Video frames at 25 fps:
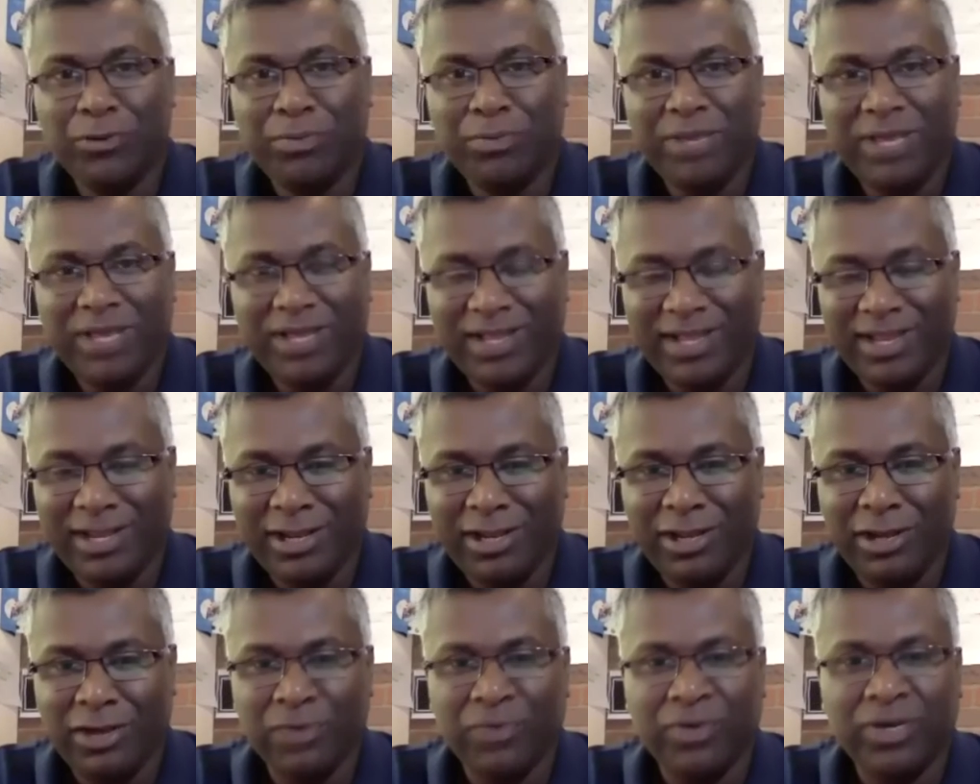being an
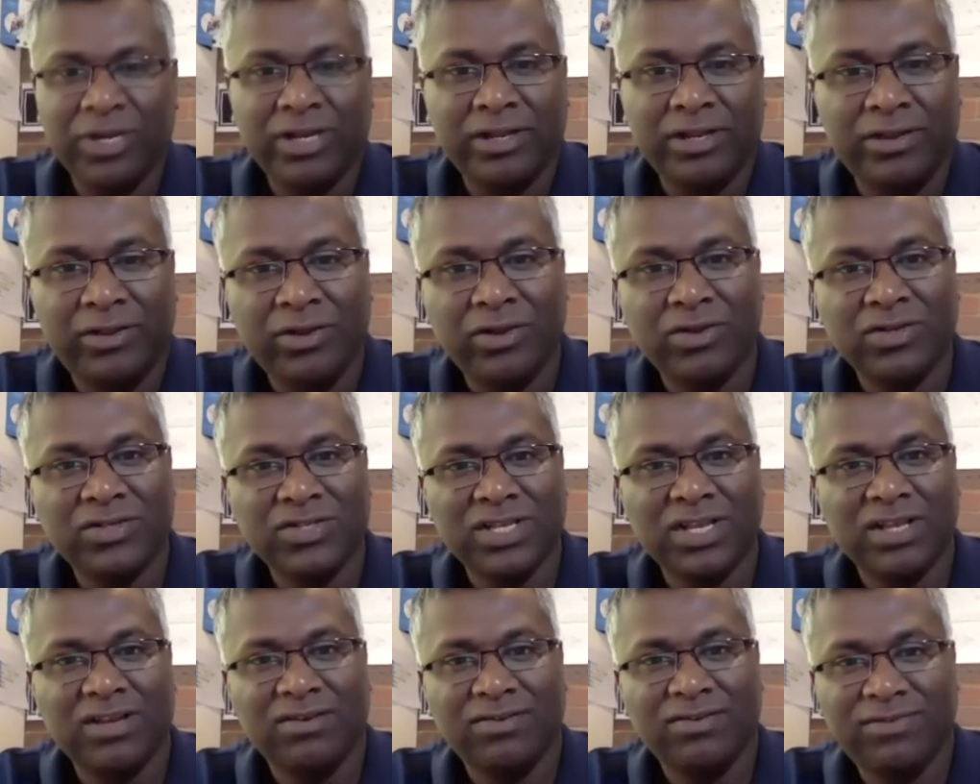innovator
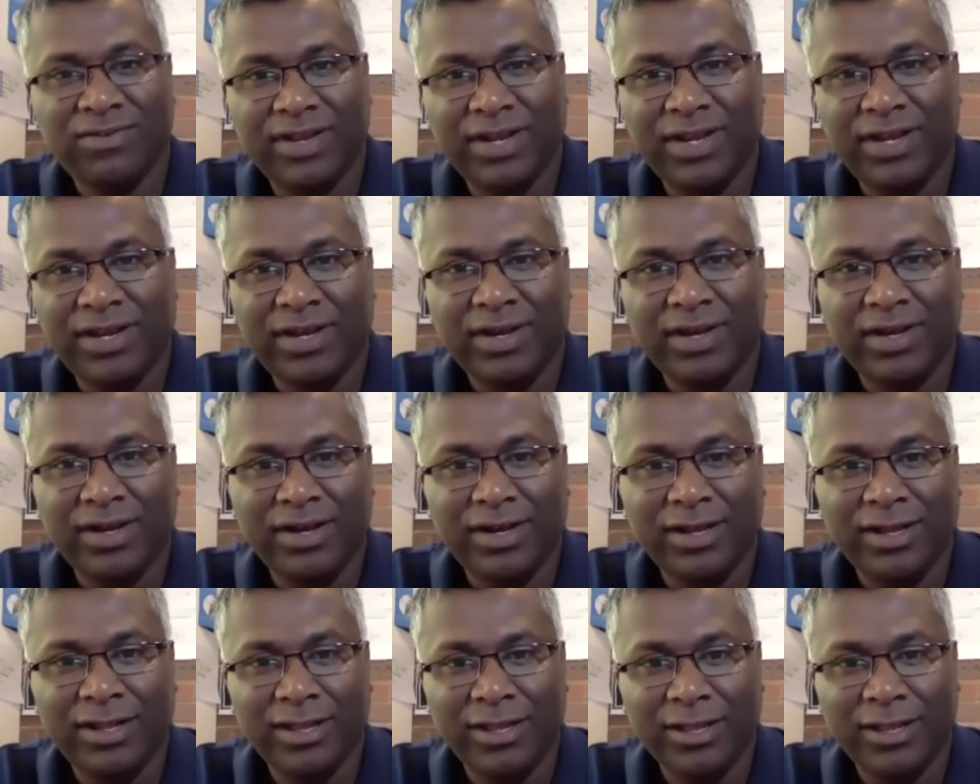yourself
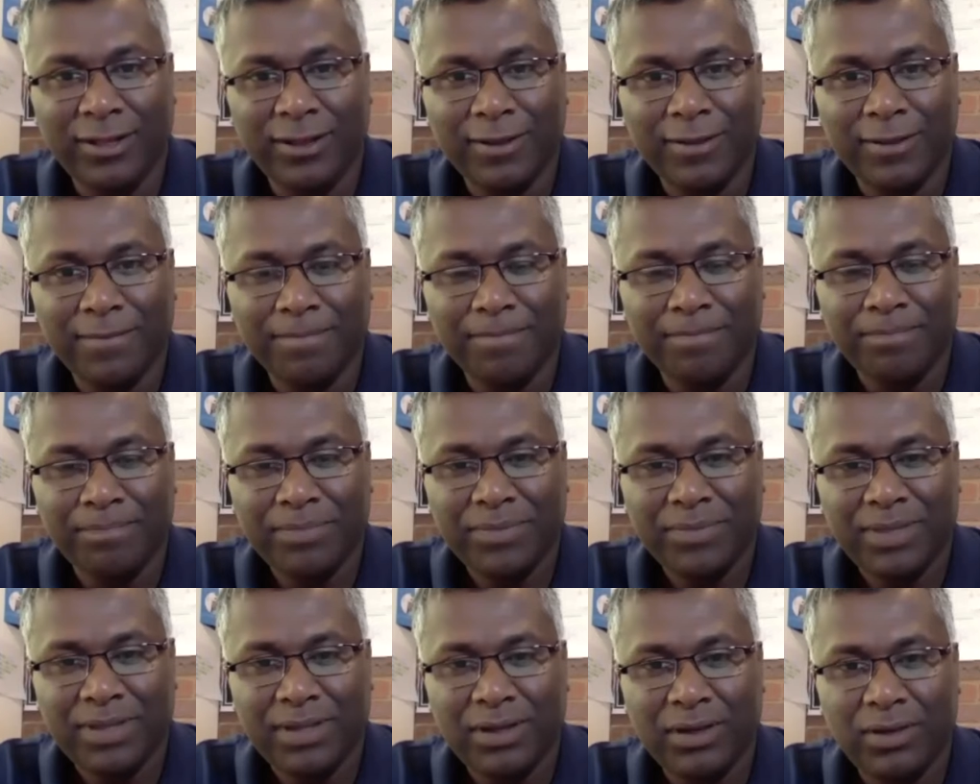and
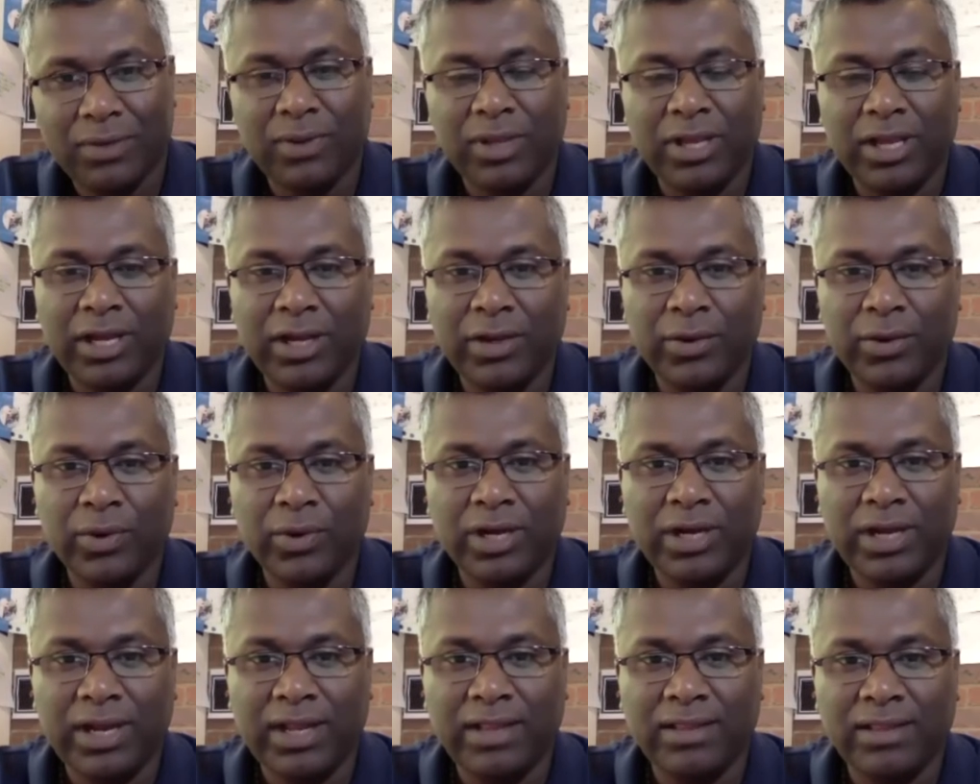looking into
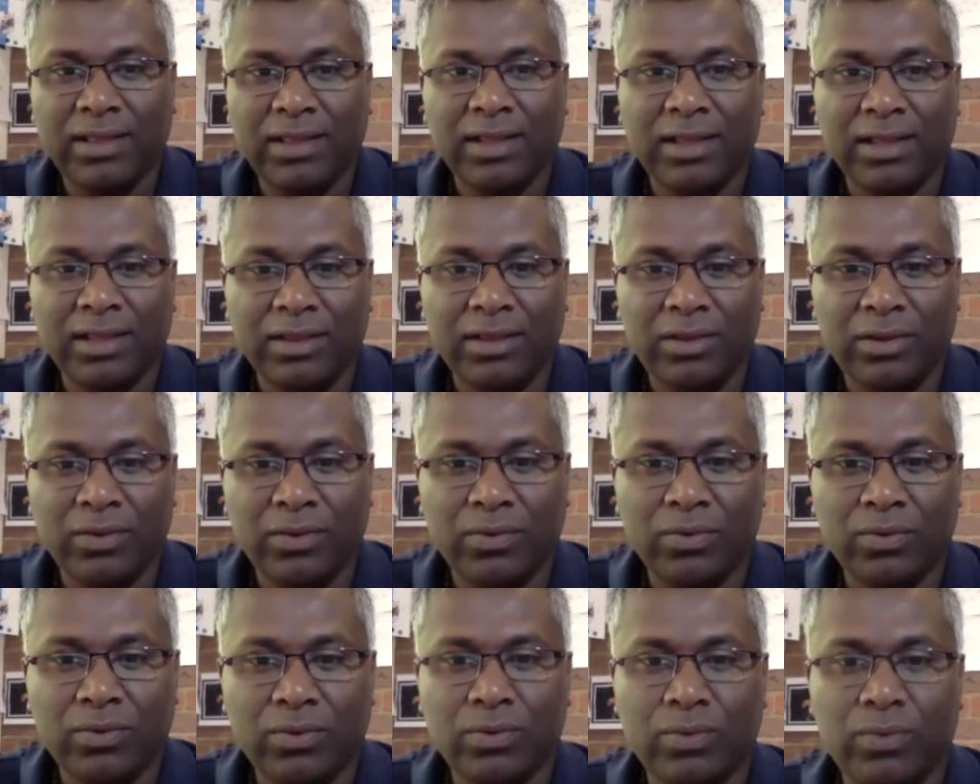it, I think
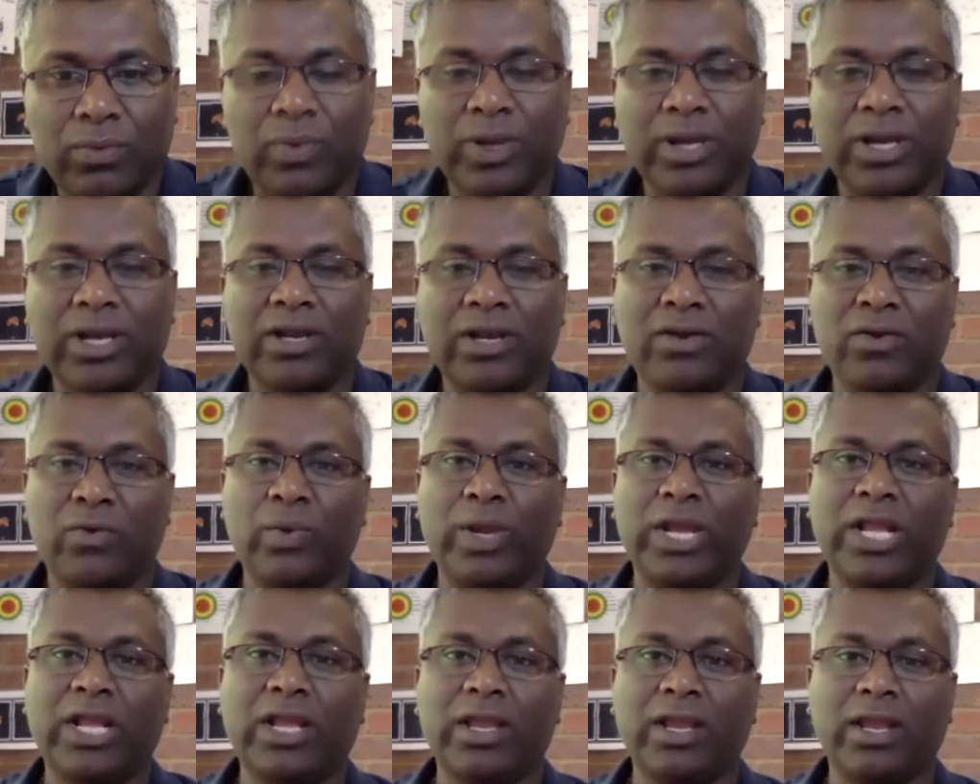you were
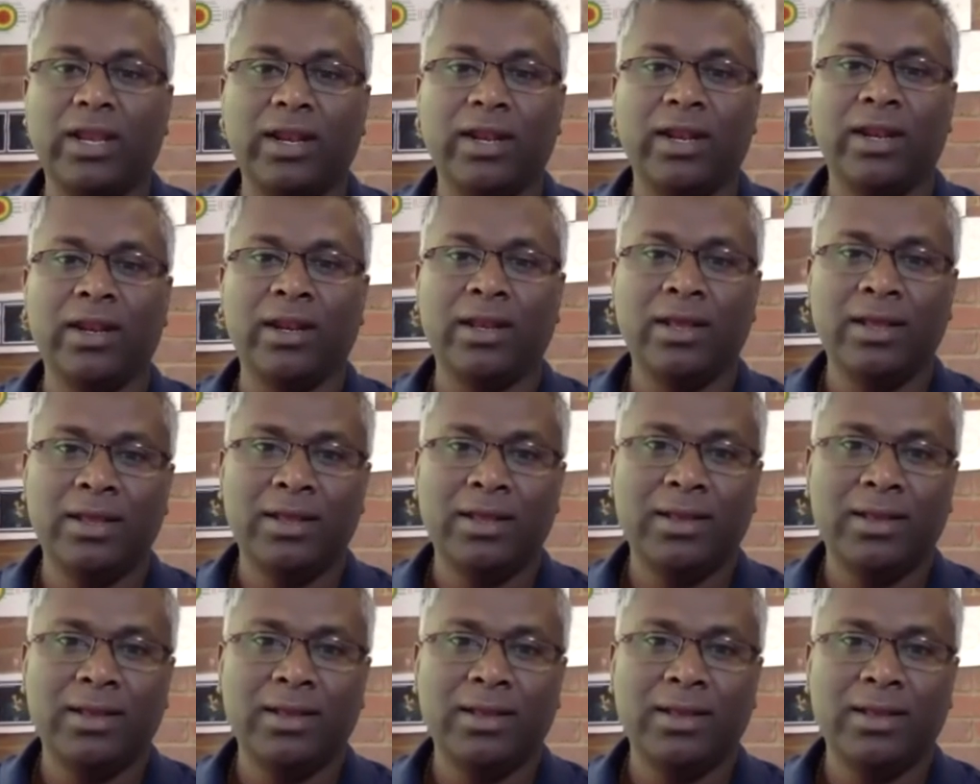quick in